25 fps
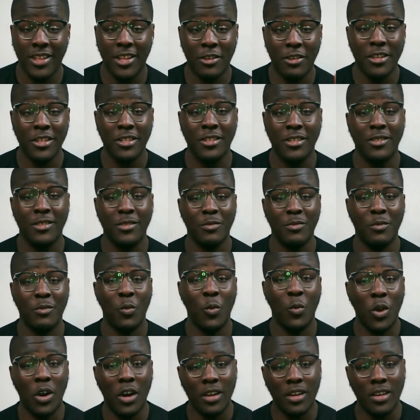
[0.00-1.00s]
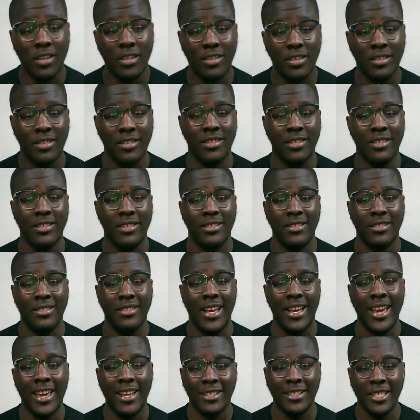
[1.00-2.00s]
There is one
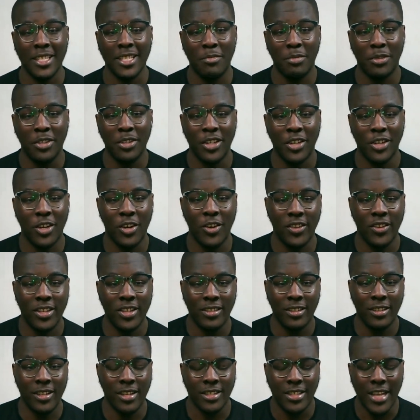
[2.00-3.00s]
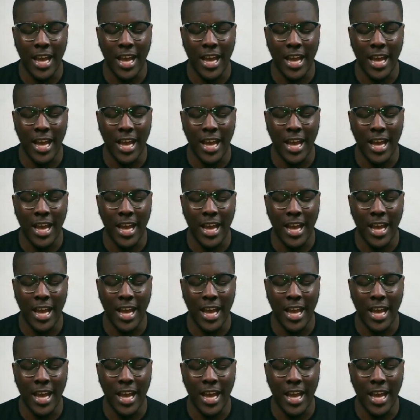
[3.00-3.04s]
Aces player on this list.